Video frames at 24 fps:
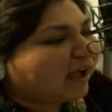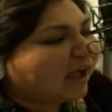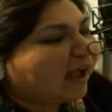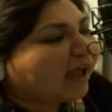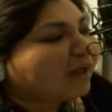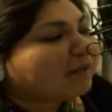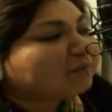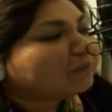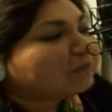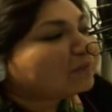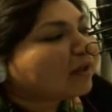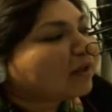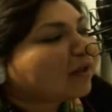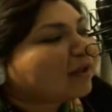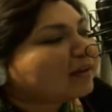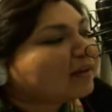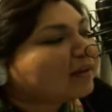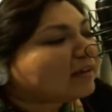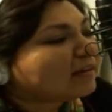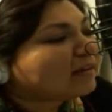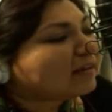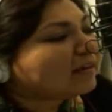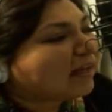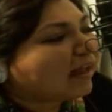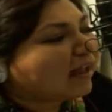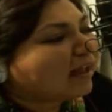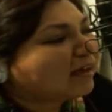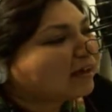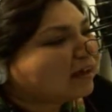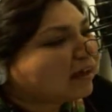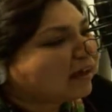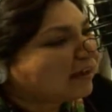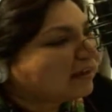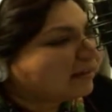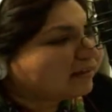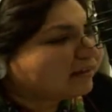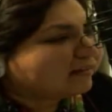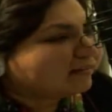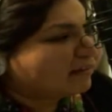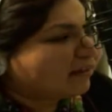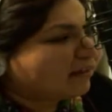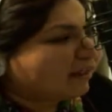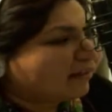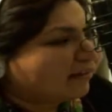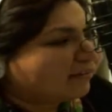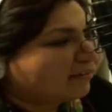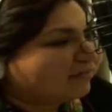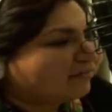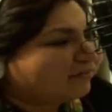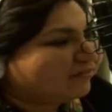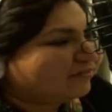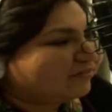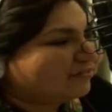I'm not in that kind of life.